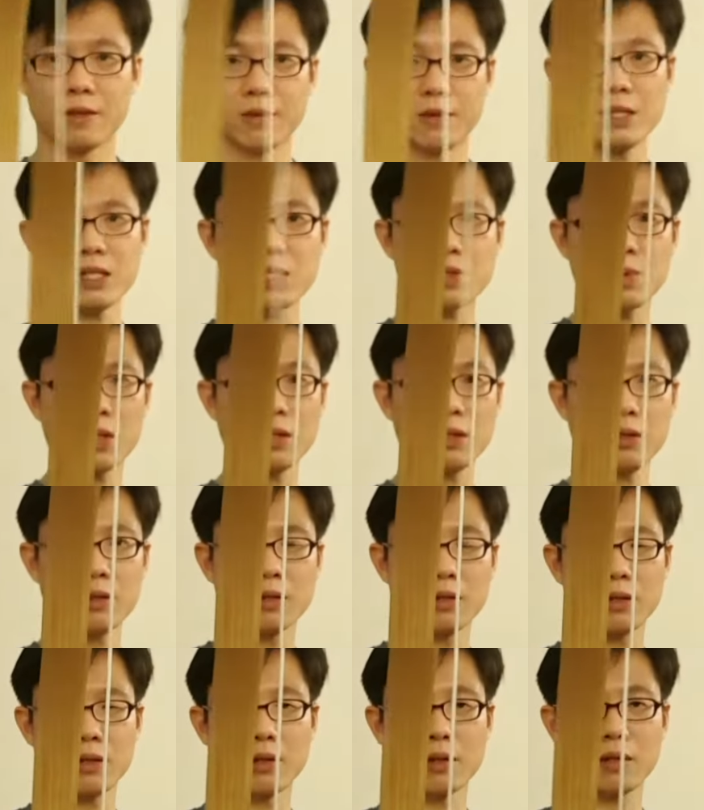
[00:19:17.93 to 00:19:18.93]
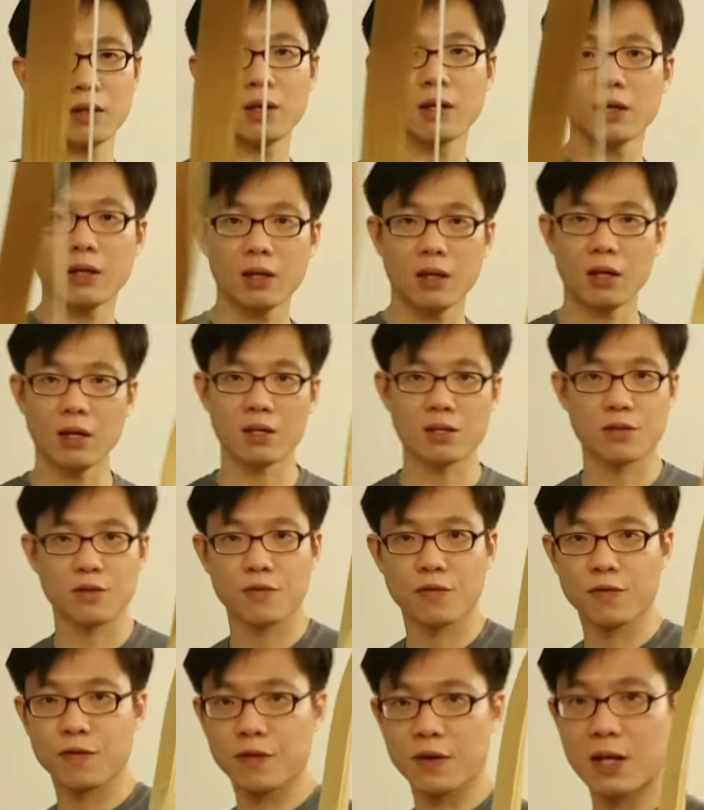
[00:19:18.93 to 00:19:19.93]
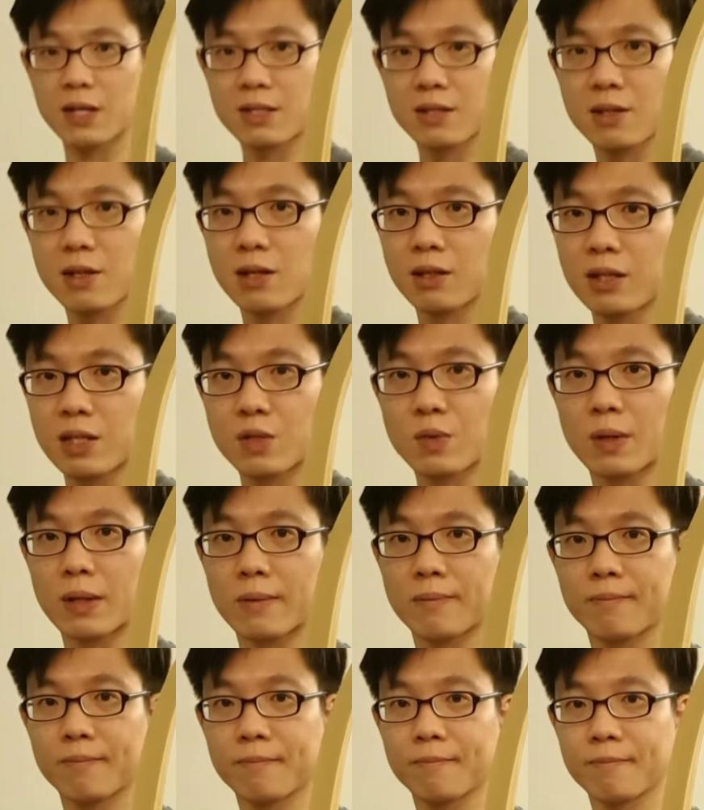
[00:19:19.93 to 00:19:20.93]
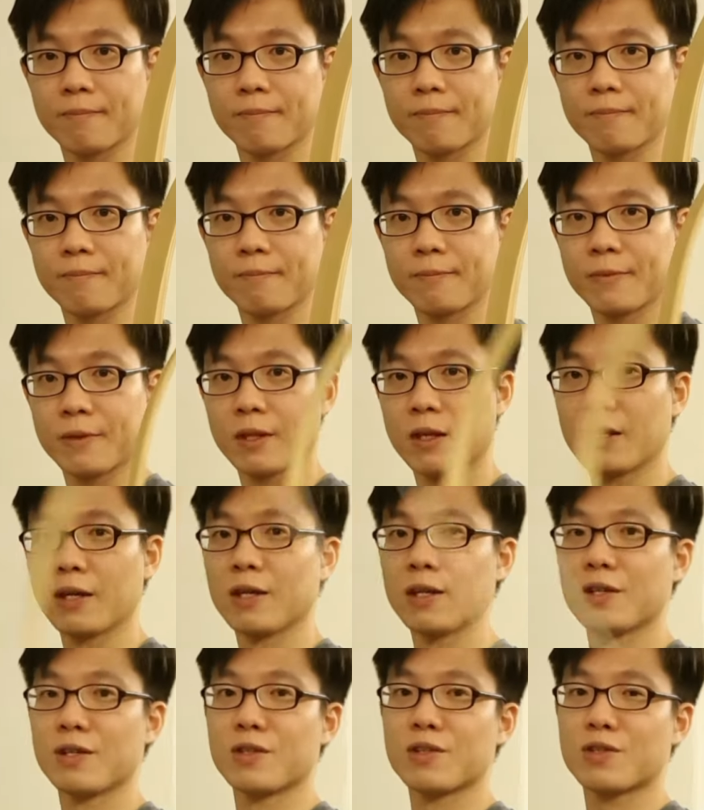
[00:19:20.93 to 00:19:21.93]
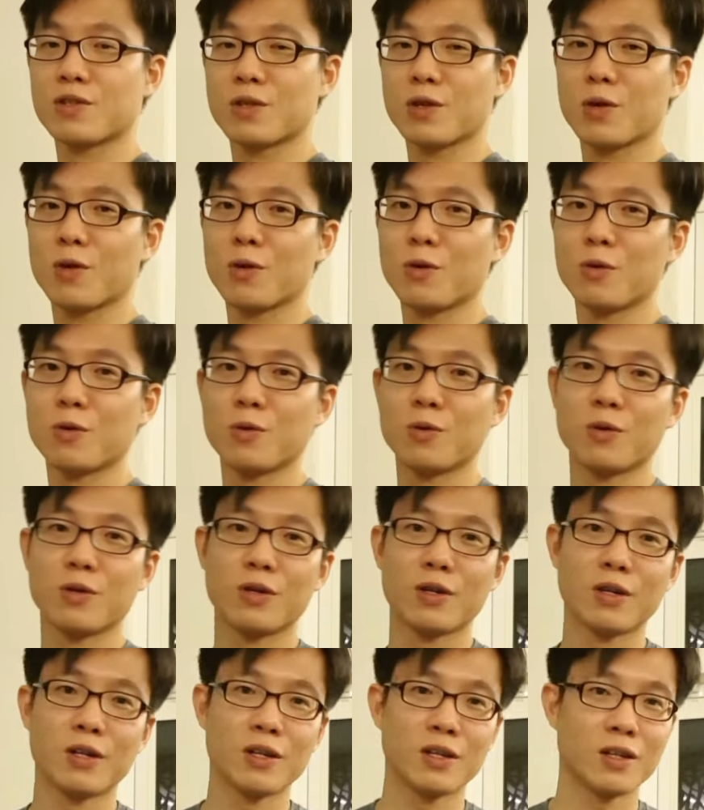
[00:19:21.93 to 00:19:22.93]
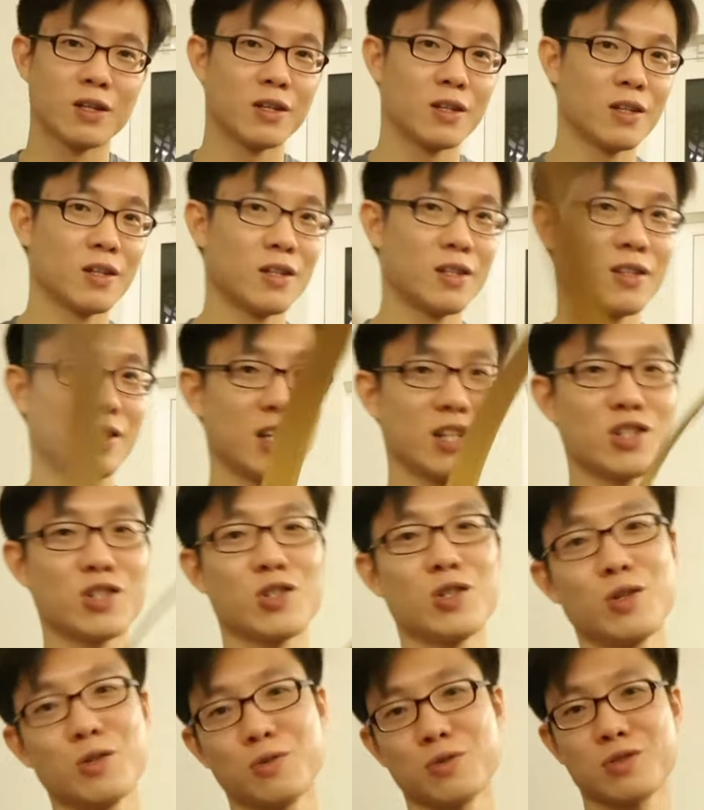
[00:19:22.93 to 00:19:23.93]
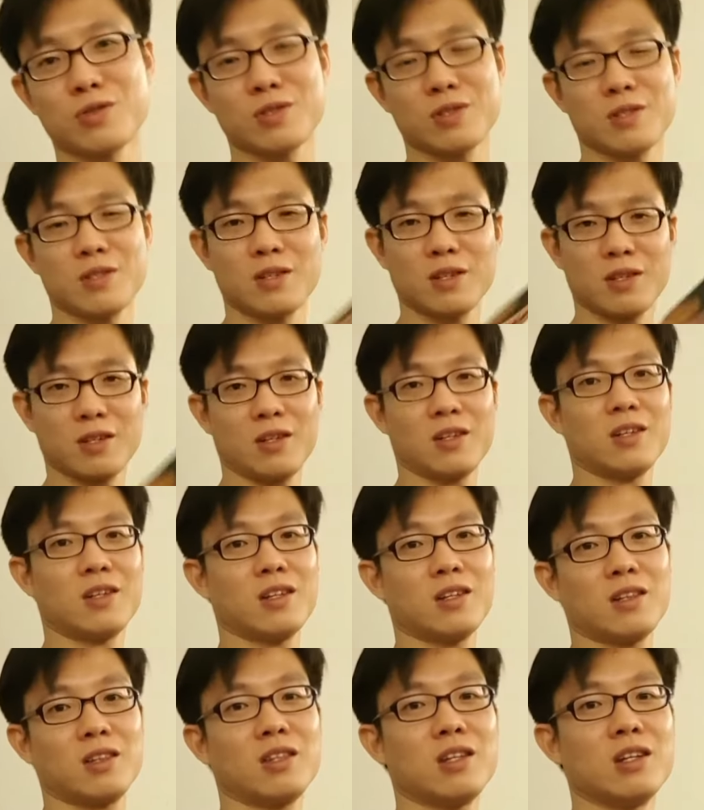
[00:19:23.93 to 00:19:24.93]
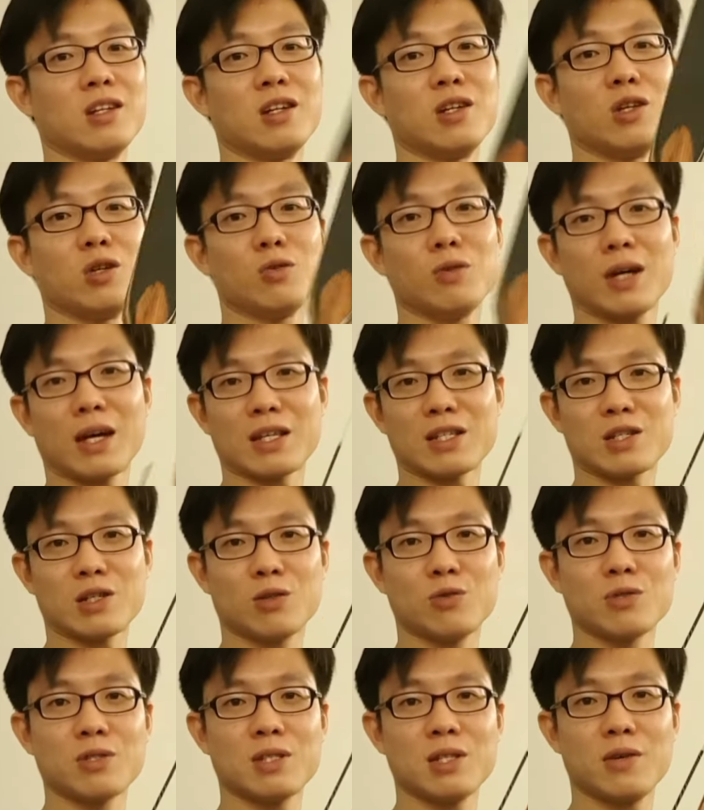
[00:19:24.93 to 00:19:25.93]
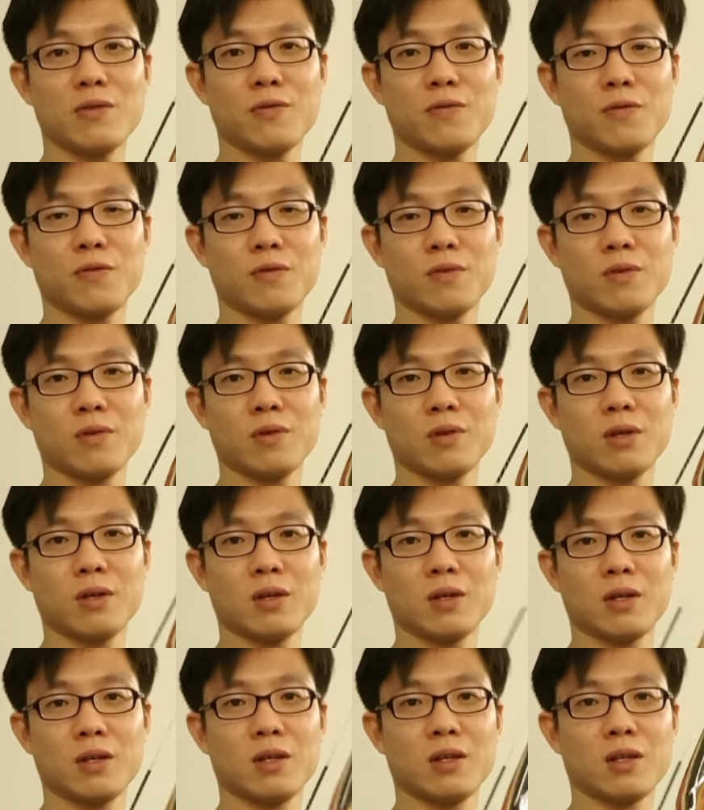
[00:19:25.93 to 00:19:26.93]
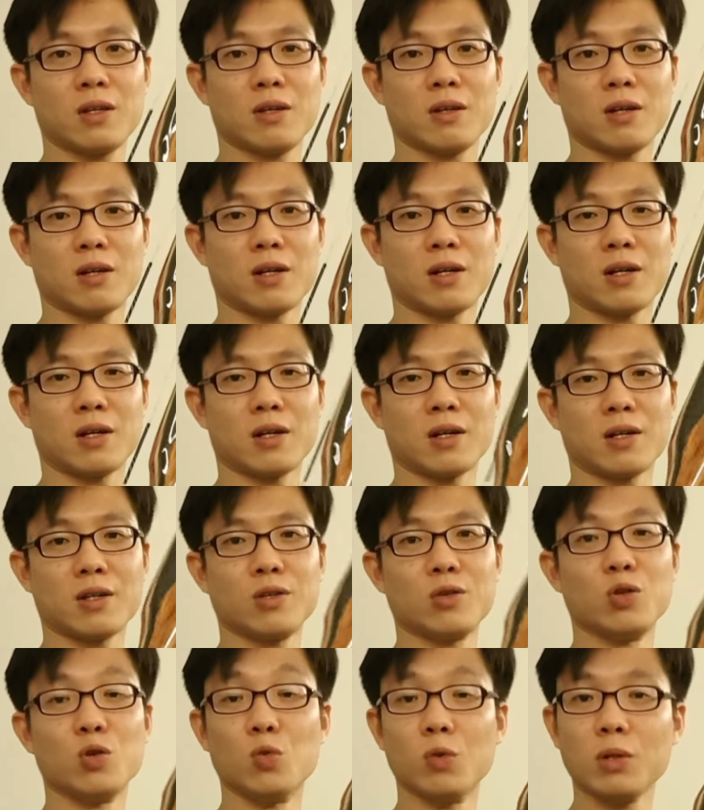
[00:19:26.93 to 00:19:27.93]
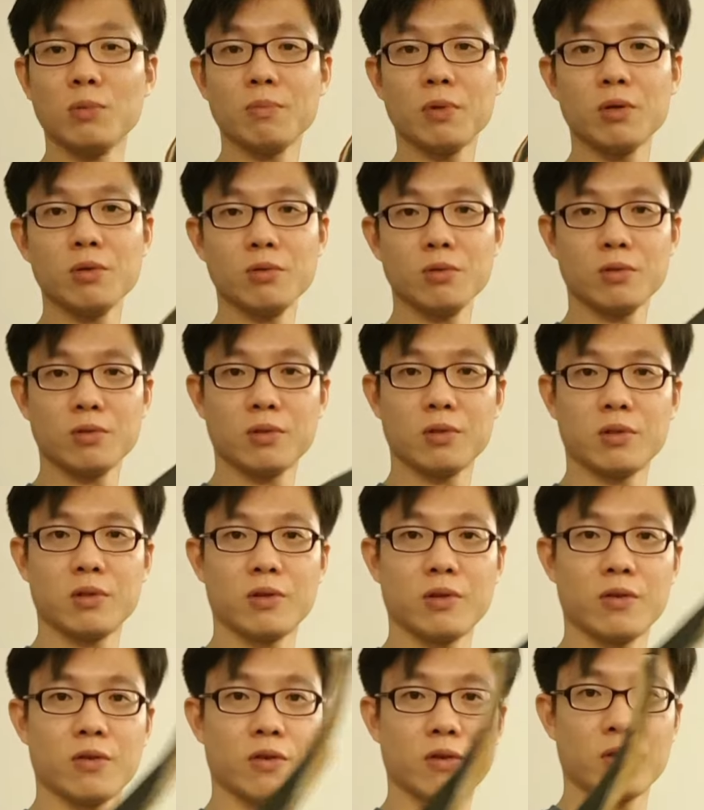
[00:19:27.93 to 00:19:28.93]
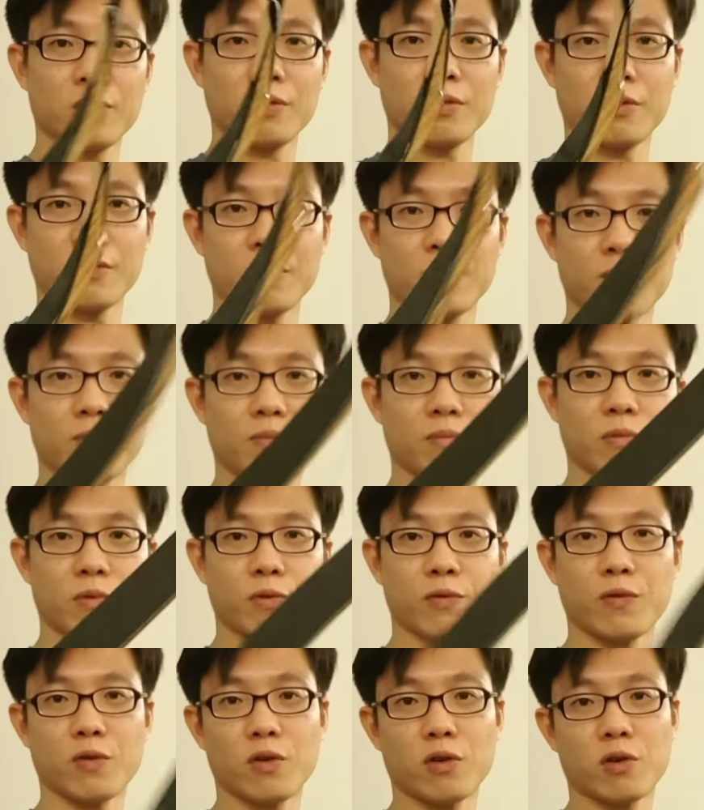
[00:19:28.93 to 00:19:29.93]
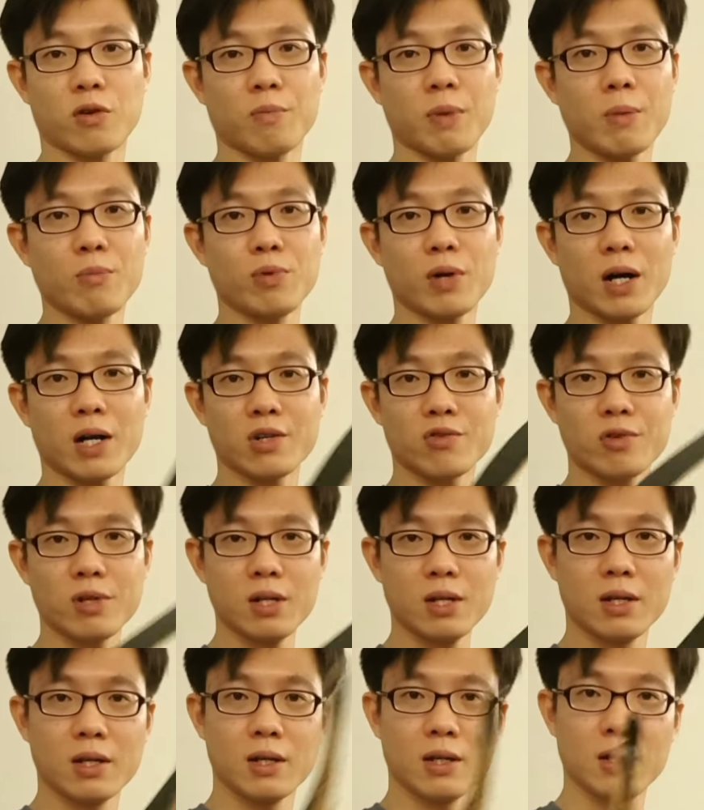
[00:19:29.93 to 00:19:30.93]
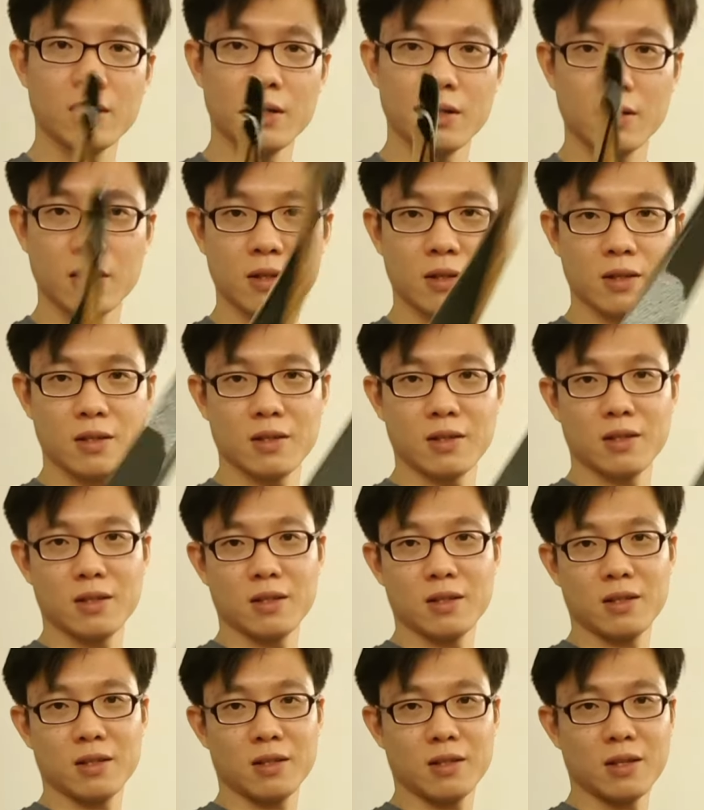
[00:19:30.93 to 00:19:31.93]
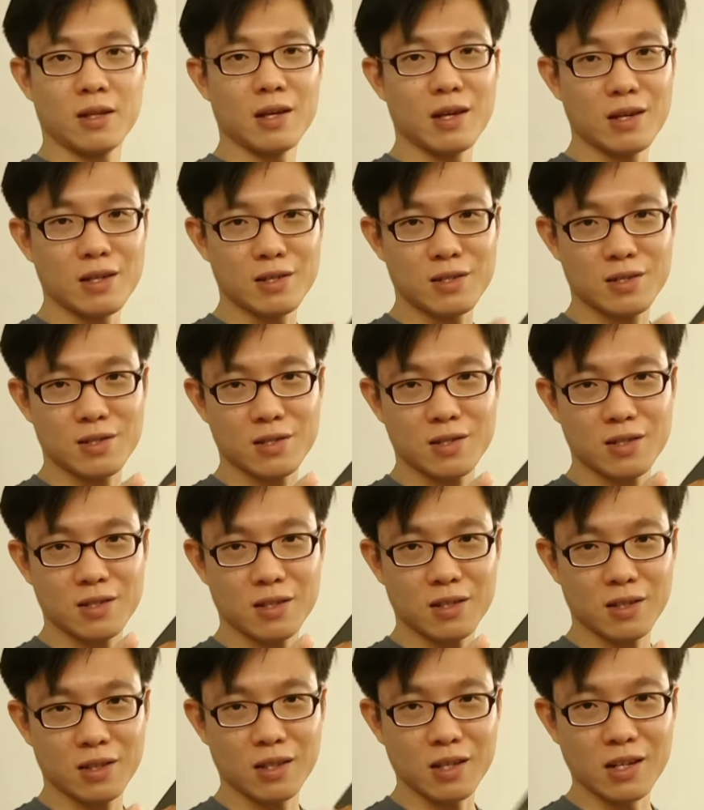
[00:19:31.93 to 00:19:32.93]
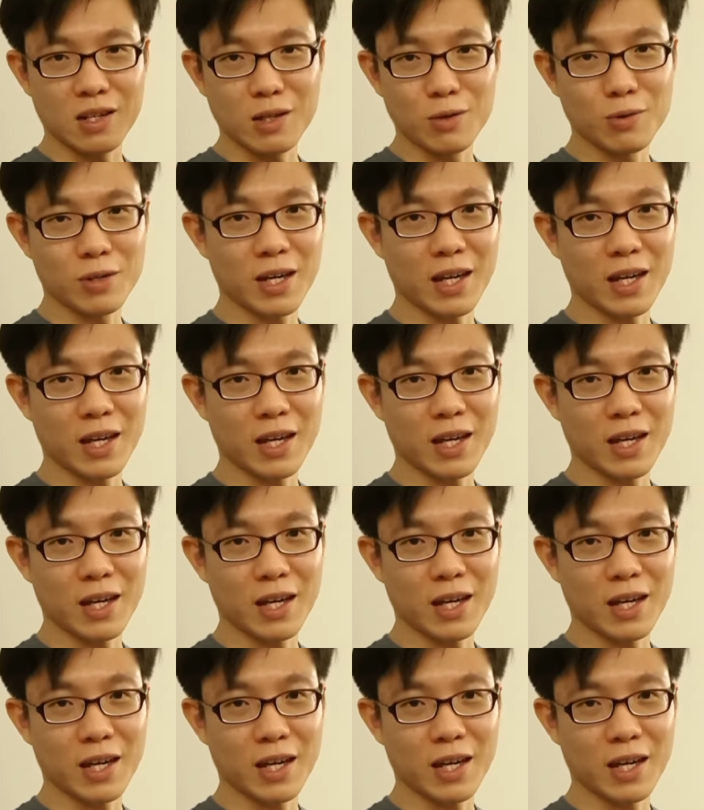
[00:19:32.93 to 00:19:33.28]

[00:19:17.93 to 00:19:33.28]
this one is faster than this one. So that shows the new exclusive Yuwen bow for Bamboo Archery is the new